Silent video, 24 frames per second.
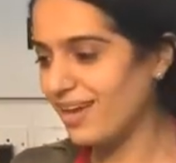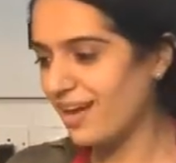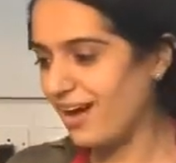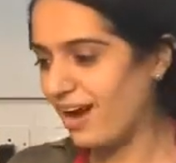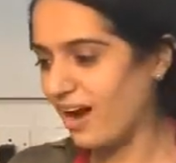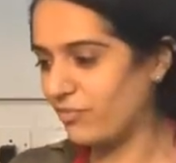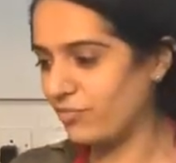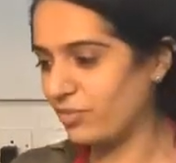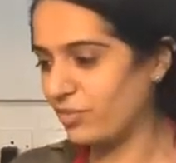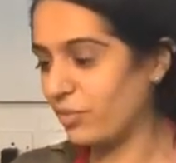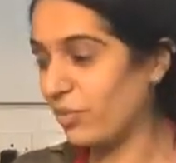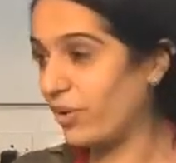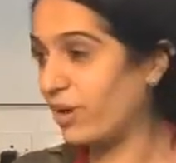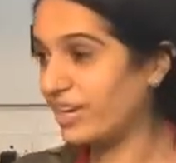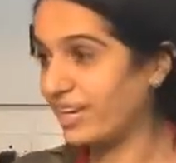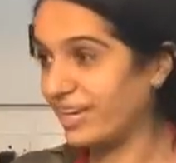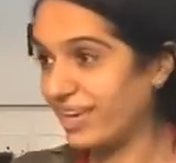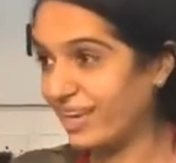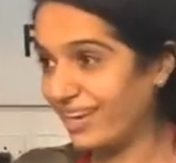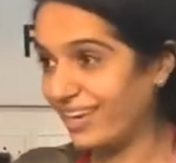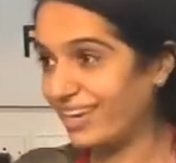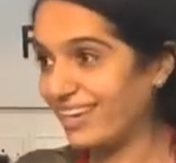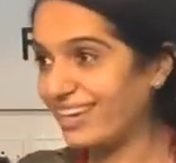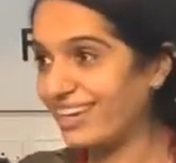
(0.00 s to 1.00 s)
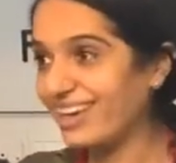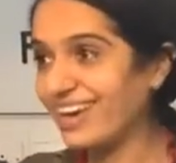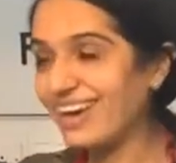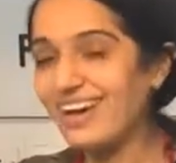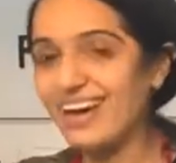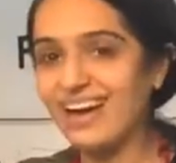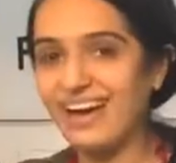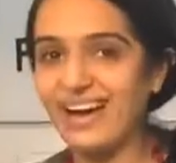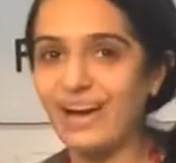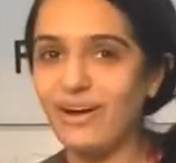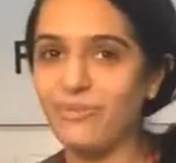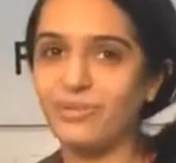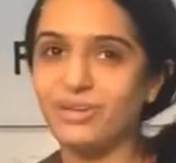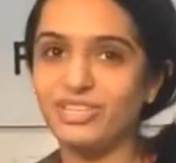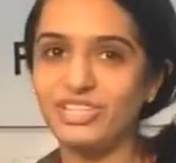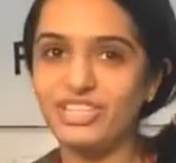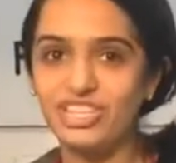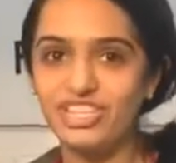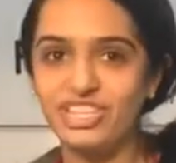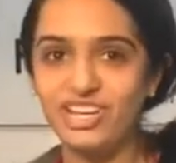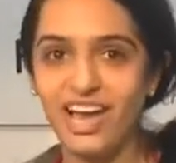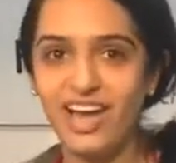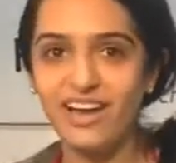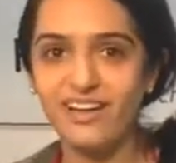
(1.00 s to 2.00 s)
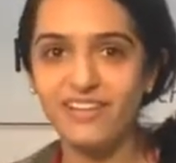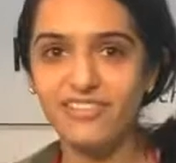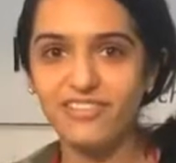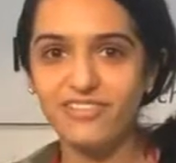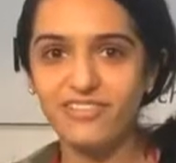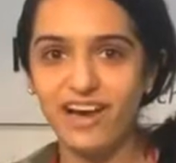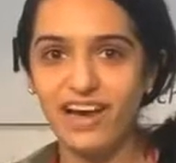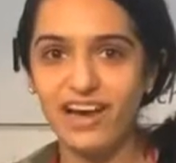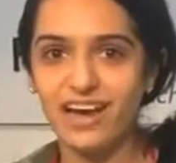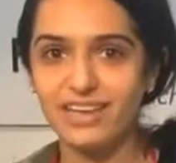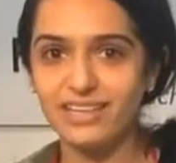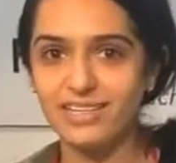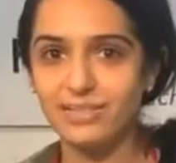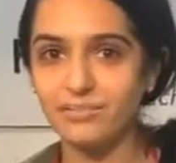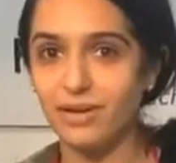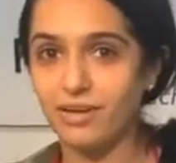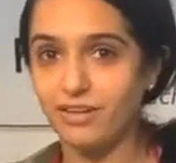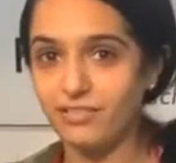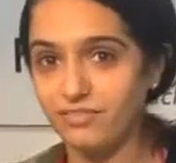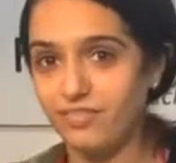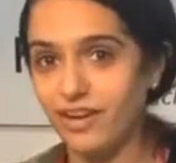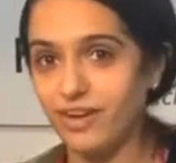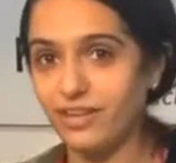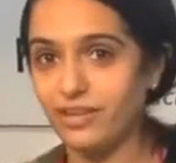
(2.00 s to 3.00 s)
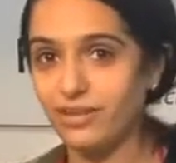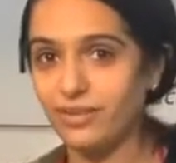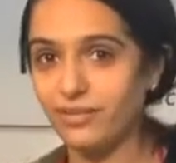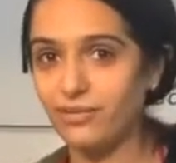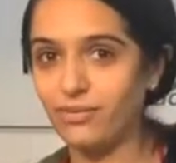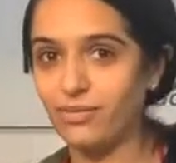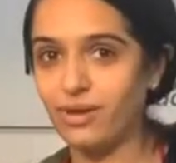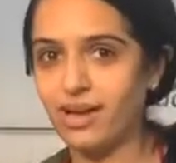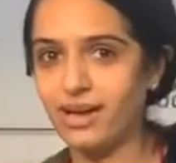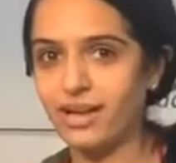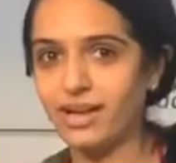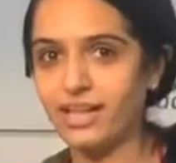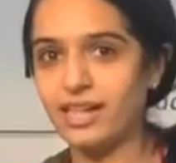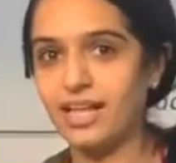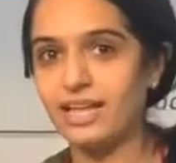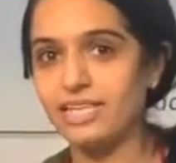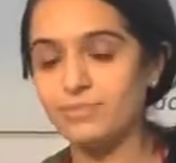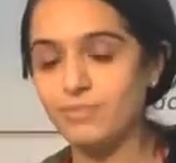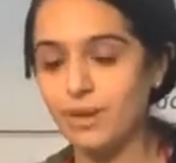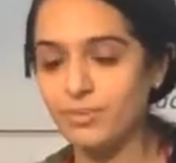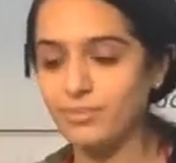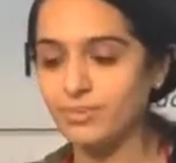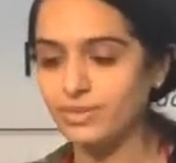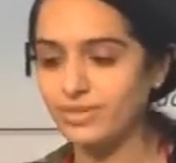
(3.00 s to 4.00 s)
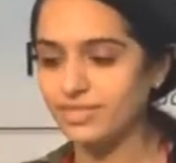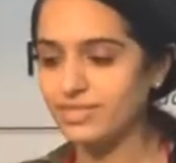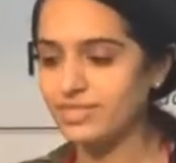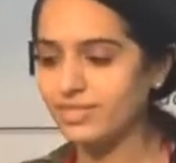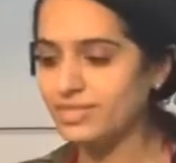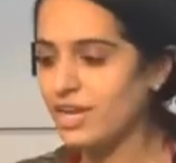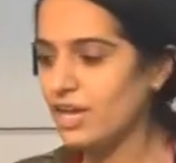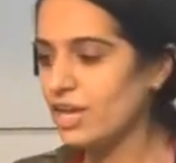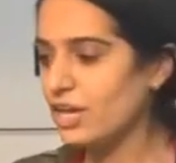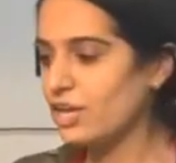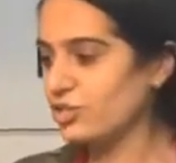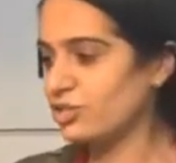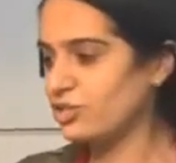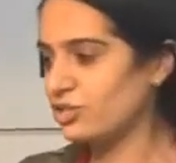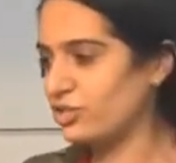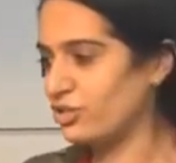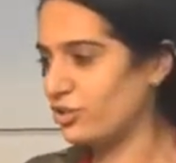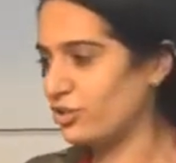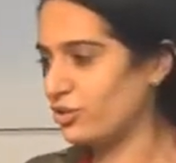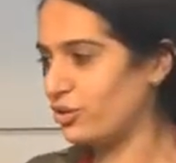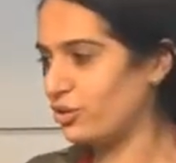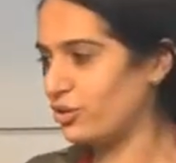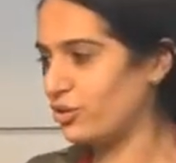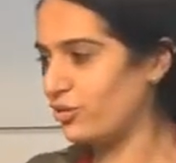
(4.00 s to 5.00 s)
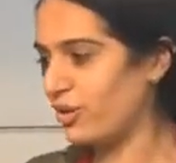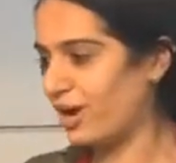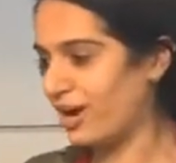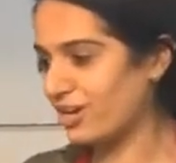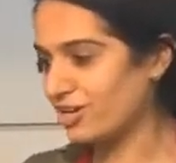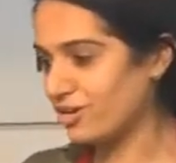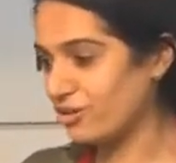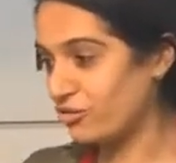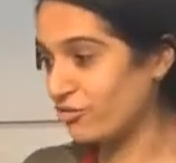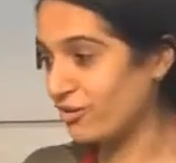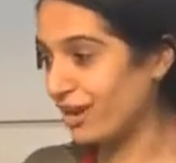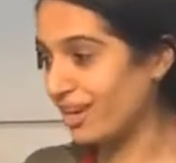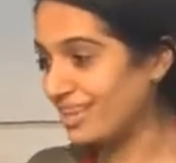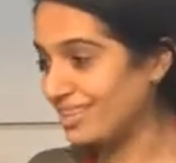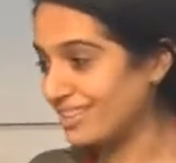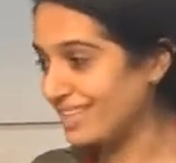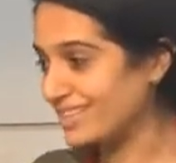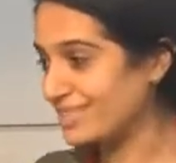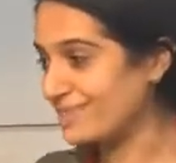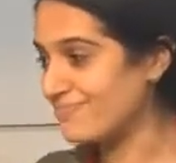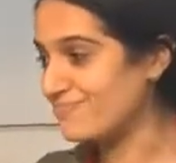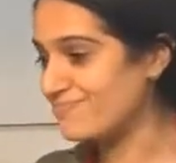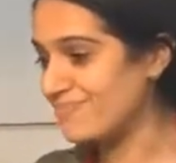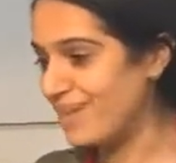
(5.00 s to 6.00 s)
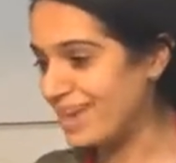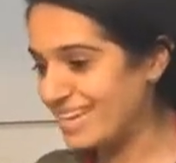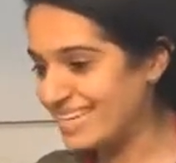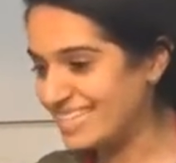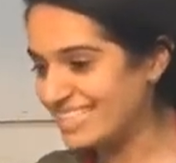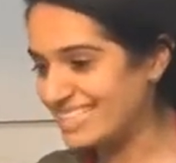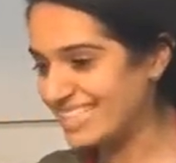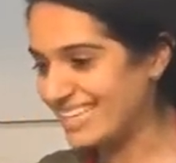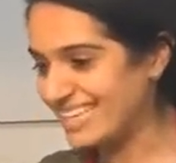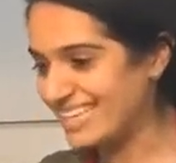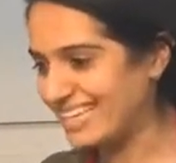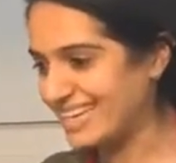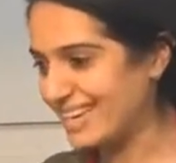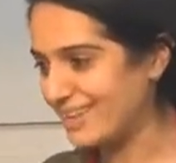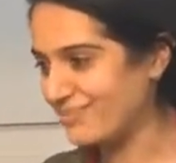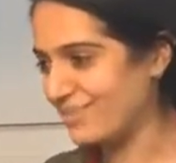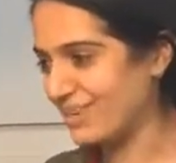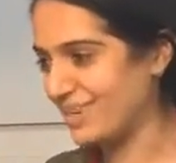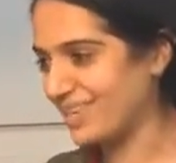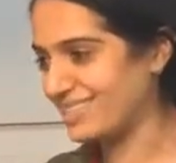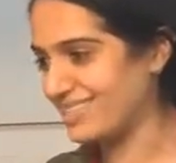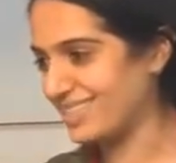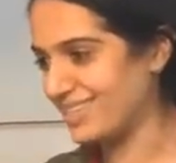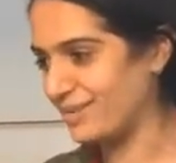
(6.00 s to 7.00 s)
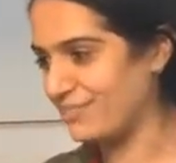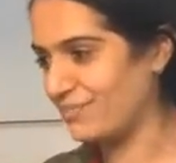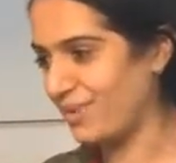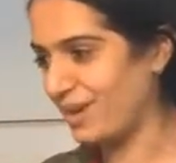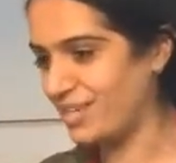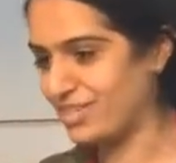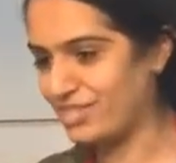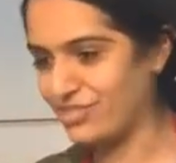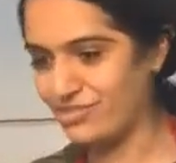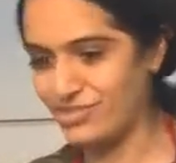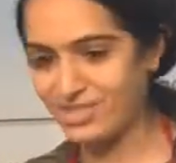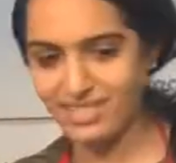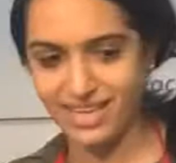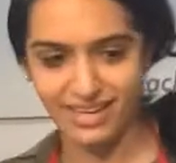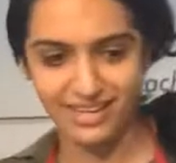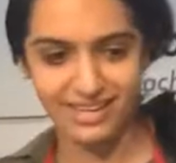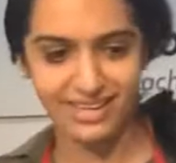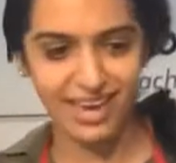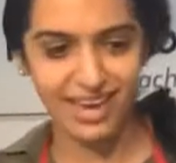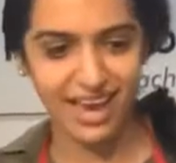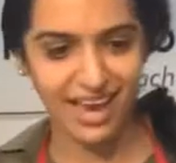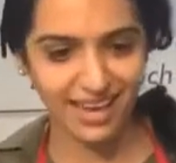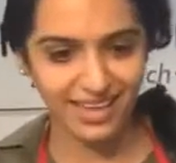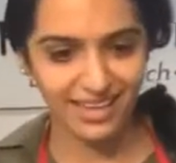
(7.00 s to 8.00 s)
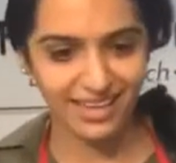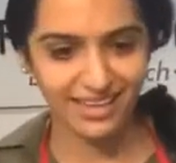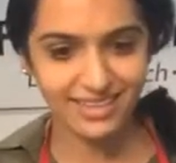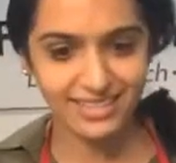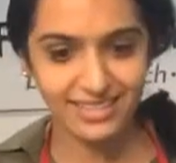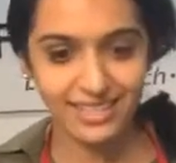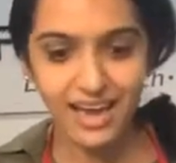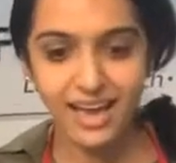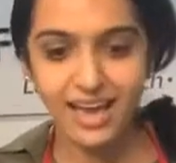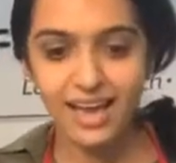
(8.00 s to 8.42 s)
I've been working with Chef and my fellow class members to create these amazing, amazing pastries and cakes.